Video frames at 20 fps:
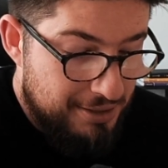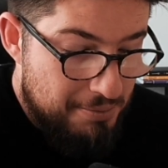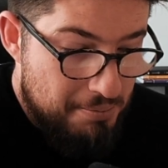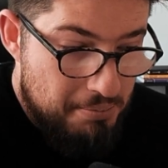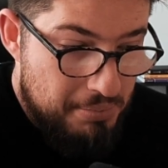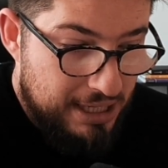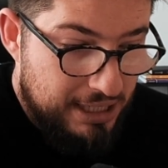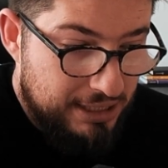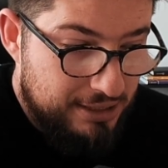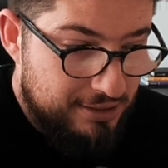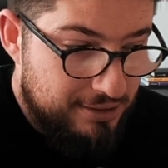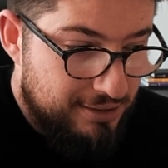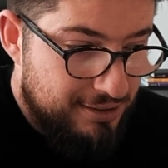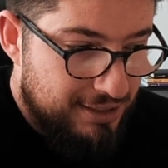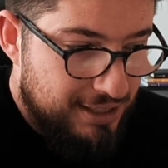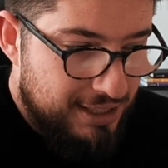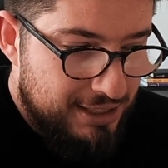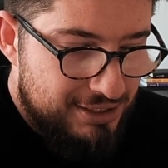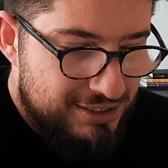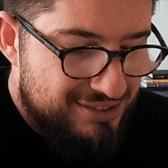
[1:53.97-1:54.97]
but
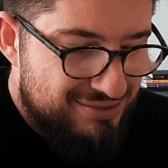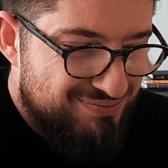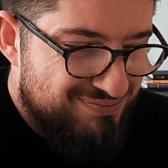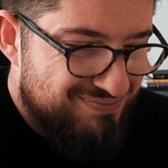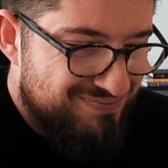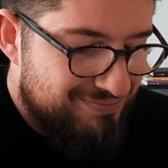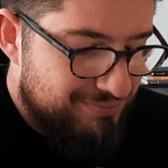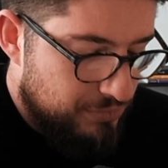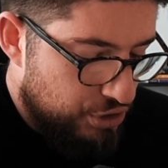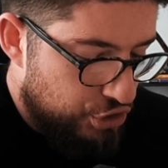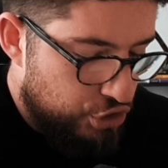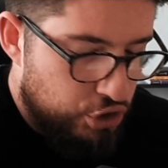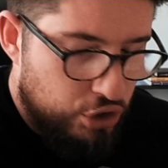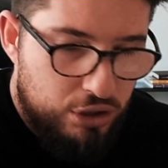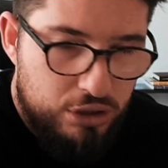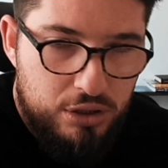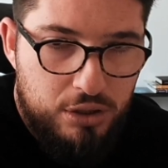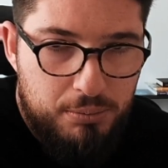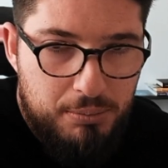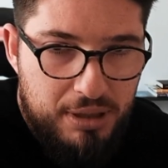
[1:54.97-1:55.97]
it's
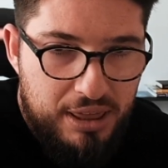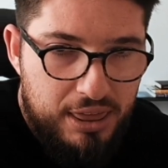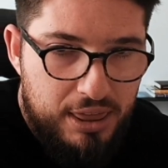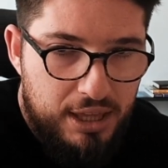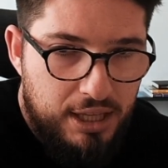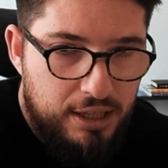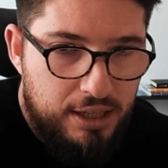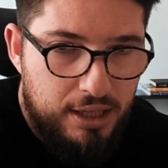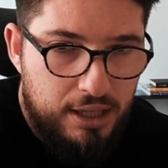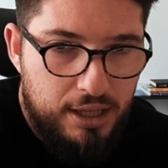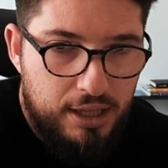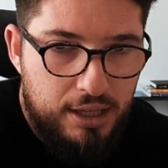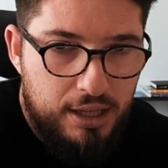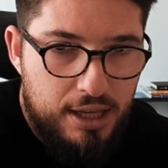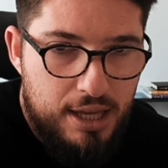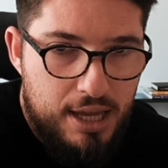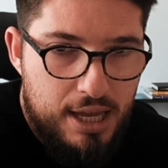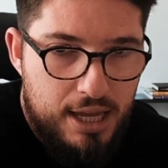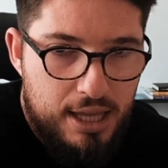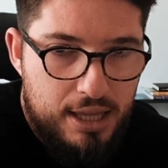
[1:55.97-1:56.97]
short-term thinking,
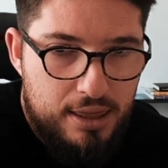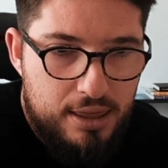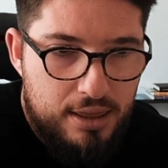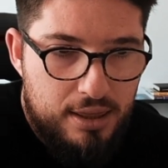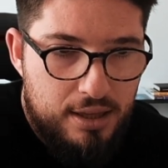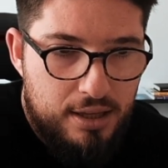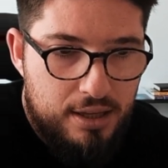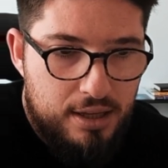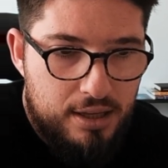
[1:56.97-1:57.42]
and